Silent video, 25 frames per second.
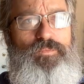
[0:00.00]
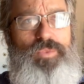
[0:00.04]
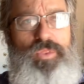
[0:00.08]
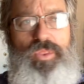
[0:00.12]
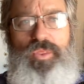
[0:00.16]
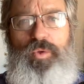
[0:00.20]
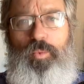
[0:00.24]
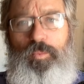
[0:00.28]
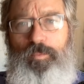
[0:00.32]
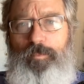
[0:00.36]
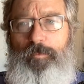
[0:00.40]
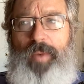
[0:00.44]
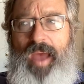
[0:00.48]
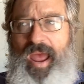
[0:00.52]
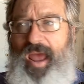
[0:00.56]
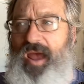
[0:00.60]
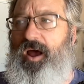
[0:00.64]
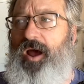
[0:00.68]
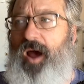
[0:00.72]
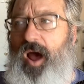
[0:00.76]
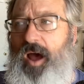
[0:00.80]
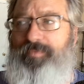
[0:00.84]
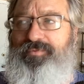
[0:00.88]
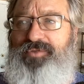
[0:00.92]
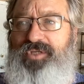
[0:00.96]
the
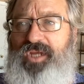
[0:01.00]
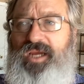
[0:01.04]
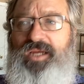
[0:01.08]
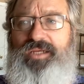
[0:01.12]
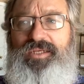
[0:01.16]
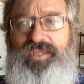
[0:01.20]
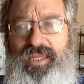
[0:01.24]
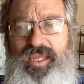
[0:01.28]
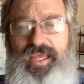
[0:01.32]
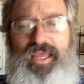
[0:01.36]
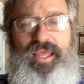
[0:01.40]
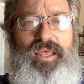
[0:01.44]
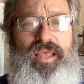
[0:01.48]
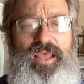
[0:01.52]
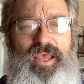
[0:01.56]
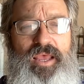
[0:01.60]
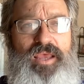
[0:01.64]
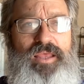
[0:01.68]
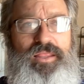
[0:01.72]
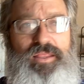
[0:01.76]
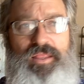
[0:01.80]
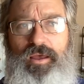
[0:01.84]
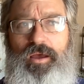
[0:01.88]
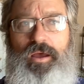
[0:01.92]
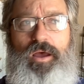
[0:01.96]
object,
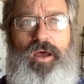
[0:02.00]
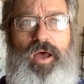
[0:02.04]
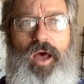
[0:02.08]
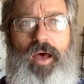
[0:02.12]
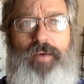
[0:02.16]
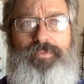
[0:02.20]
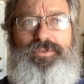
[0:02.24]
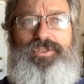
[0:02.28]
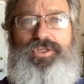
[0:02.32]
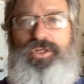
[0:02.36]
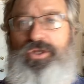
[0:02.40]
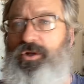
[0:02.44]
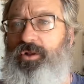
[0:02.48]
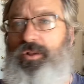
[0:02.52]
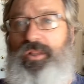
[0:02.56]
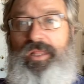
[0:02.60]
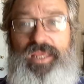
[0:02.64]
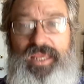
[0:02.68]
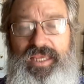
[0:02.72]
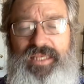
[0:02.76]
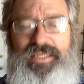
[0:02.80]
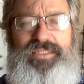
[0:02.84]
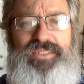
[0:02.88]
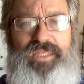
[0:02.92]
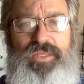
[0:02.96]
the obstacle
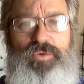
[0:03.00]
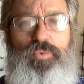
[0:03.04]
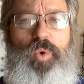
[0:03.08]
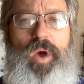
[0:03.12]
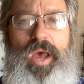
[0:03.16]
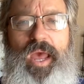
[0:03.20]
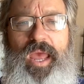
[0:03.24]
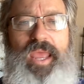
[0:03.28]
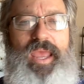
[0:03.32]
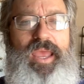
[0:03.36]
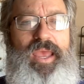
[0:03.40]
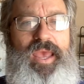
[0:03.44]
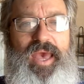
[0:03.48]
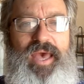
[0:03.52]
is the way,